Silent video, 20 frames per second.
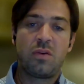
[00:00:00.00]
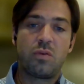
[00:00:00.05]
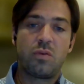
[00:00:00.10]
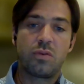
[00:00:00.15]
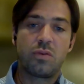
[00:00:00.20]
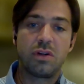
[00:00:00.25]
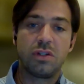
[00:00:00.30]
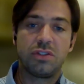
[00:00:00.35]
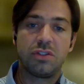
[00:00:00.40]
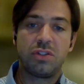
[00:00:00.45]
in
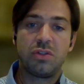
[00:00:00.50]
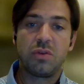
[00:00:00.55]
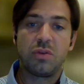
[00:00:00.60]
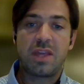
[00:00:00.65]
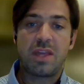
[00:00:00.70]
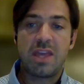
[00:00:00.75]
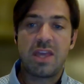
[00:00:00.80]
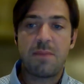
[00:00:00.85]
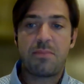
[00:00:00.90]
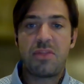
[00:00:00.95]
order
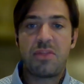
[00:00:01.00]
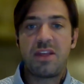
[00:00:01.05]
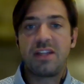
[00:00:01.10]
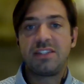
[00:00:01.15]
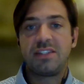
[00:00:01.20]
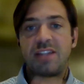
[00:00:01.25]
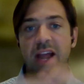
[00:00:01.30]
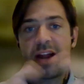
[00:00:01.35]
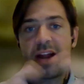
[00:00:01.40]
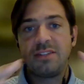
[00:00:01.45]
to keep
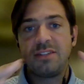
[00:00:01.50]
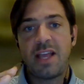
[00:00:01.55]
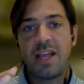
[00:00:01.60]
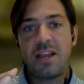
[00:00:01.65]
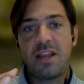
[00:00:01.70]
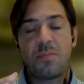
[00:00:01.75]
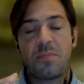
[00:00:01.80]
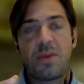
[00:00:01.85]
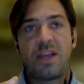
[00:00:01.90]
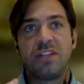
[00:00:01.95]
the entire
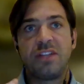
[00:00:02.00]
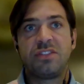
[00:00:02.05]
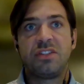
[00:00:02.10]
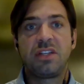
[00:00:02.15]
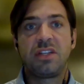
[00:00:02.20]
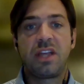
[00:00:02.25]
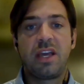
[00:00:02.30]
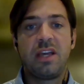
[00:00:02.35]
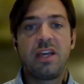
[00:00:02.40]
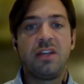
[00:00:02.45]
database
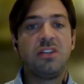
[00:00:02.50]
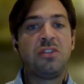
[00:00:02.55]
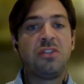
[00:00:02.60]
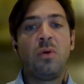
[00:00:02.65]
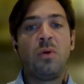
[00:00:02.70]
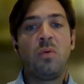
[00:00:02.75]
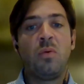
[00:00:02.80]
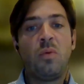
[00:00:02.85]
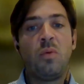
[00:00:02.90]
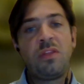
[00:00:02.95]

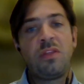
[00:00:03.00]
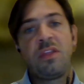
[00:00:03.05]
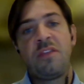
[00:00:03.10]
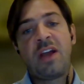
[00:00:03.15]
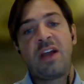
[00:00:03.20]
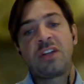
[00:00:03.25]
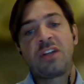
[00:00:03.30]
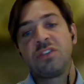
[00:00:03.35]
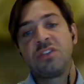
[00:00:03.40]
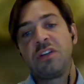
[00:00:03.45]
engaged. But what
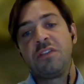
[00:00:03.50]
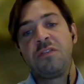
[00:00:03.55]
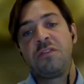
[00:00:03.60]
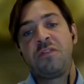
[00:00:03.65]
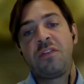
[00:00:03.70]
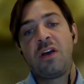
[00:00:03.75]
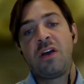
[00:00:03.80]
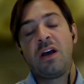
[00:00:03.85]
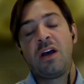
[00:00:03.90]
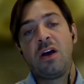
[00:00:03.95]

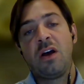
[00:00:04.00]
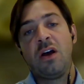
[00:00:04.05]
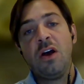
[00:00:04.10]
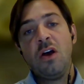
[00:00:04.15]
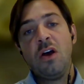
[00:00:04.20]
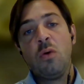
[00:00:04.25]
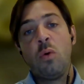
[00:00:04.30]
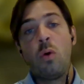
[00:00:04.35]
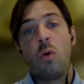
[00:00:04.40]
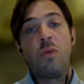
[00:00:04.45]

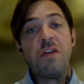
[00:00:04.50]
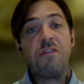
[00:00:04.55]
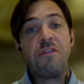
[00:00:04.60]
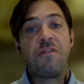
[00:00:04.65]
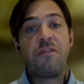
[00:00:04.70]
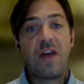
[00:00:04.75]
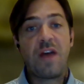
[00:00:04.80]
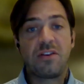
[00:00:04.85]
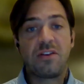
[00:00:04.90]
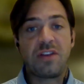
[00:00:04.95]

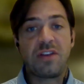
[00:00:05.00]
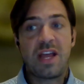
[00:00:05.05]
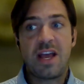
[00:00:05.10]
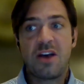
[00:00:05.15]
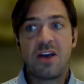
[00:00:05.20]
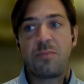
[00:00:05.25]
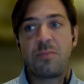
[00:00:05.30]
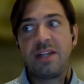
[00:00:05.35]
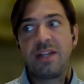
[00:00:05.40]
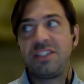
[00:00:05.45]
we found
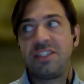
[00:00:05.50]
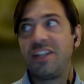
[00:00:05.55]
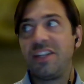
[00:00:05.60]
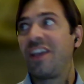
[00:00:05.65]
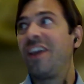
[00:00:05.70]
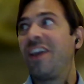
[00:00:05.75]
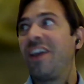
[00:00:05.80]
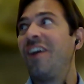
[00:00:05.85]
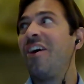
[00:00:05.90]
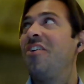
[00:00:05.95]
out by
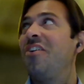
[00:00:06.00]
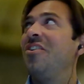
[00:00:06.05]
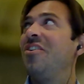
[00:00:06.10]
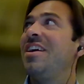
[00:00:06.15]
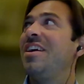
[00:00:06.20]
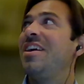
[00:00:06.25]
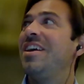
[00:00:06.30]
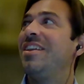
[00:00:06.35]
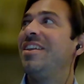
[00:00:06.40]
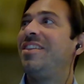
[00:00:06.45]
digging
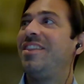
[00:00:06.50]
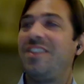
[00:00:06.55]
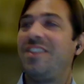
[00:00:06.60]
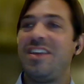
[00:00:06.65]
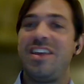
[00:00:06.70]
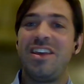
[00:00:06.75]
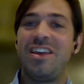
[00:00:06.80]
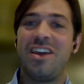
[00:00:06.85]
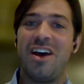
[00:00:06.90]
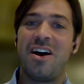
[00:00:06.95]
underneath
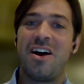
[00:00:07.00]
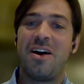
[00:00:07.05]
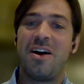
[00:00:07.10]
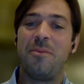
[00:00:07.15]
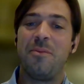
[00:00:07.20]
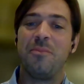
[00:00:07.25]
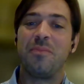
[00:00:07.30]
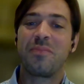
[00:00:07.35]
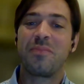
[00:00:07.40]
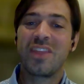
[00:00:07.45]
the
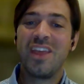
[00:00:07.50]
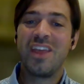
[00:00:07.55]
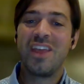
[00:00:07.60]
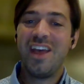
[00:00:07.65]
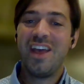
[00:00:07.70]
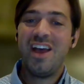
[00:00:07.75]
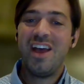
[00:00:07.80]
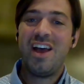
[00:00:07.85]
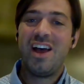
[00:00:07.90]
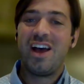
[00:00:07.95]

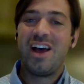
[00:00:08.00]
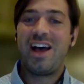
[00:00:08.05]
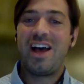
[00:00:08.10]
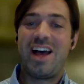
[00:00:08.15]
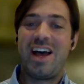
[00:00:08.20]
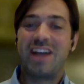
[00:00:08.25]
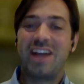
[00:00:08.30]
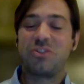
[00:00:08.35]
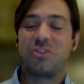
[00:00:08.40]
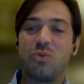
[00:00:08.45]

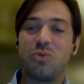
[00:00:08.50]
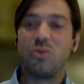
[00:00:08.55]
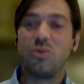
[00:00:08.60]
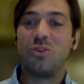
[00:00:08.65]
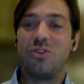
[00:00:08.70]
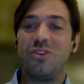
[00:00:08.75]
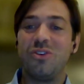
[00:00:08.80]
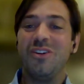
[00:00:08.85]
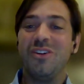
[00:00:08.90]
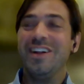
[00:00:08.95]

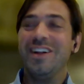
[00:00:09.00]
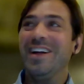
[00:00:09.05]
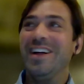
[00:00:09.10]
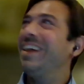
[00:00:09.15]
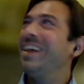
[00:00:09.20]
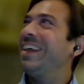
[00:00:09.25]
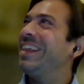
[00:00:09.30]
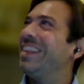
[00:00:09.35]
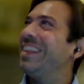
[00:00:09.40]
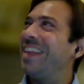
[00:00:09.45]
actual,
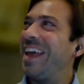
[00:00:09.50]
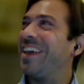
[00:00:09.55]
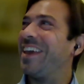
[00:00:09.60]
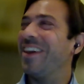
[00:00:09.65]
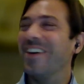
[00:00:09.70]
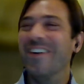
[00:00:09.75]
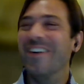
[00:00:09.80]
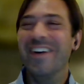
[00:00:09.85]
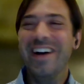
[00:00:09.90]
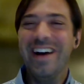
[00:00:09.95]

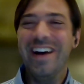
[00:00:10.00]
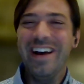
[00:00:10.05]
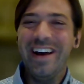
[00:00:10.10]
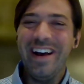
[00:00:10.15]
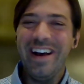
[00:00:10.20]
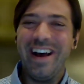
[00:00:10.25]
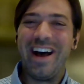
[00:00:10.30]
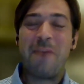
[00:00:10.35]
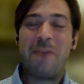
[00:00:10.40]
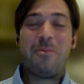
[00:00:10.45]
thank you.
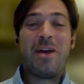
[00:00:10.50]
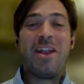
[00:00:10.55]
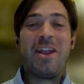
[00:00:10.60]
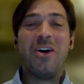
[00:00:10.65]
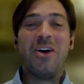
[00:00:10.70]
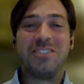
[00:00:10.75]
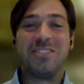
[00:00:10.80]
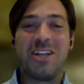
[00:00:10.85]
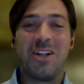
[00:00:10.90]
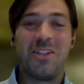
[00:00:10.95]
I'm in
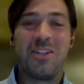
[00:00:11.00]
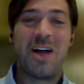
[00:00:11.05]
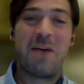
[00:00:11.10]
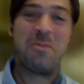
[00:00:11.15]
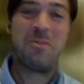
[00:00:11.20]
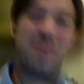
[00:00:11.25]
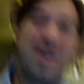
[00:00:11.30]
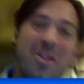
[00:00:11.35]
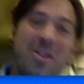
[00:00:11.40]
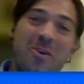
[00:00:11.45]
a hotel
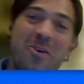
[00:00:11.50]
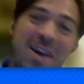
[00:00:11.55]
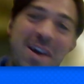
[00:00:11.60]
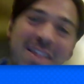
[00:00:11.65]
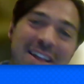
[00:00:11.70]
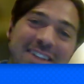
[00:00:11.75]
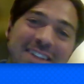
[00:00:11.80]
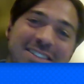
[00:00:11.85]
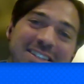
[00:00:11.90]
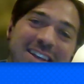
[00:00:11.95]
lobby, by the
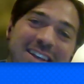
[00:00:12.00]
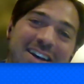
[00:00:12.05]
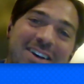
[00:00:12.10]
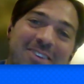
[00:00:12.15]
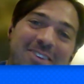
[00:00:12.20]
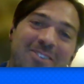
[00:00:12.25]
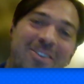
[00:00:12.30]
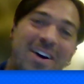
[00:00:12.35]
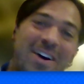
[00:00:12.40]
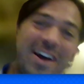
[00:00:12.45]
way. That's
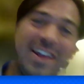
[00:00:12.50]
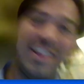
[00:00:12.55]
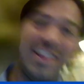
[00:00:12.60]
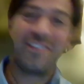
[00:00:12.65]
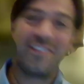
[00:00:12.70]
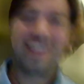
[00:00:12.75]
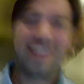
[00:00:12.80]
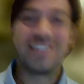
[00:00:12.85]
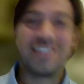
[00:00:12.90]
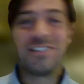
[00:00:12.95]
why
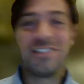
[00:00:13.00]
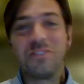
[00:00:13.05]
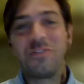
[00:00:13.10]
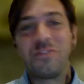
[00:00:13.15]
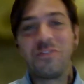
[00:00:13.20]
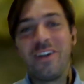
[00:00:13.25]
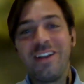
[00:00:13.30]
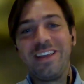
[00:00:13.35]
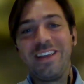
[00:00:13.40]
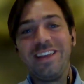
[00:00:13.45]
I've got such
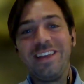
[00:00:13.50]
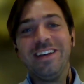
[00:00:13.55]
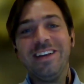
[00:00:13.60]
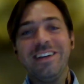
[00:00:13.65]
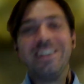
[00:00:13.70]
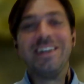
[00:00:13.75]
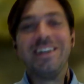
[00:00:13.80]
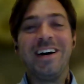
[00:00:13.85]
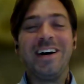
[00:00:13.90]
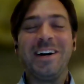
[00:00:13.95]
a funny
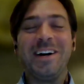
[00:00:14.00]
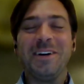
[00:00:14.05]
